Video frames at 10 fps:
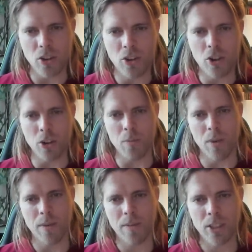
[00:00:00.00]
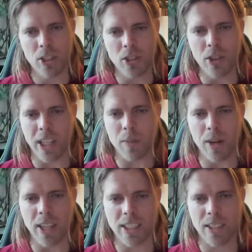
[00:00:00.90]
gym strict
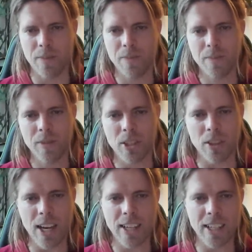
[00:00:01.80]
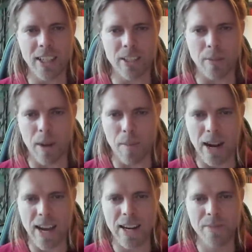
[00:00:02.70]
press so that is my
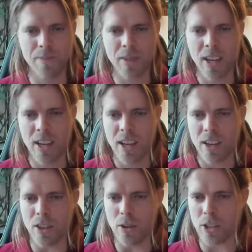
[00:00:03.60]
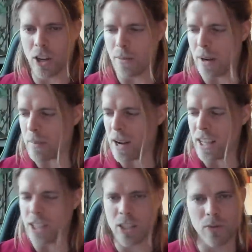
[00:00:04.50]
plan those are my
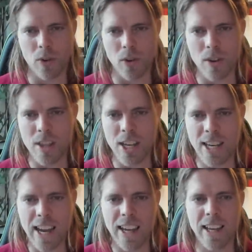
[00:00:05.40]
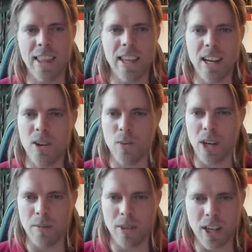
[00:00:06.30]
plans for the day and then
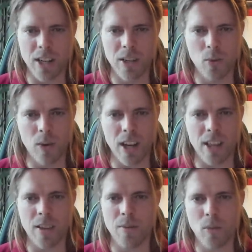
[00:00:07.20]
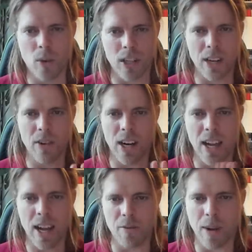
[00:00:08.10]
when i'm done with whatever
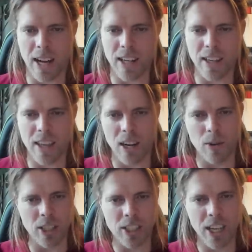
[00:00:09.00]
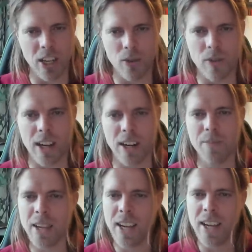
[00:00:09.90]
I have planned, then I'll just tick it off and
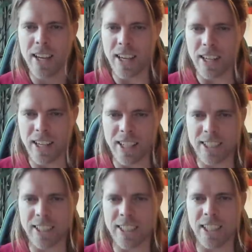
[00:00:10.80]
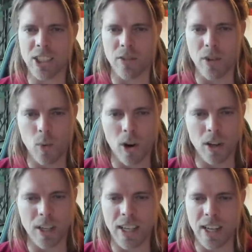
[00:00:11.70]
get a nice sense of
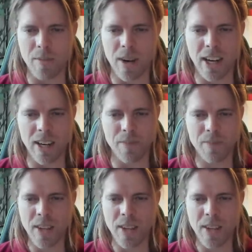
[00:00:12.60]
reward in my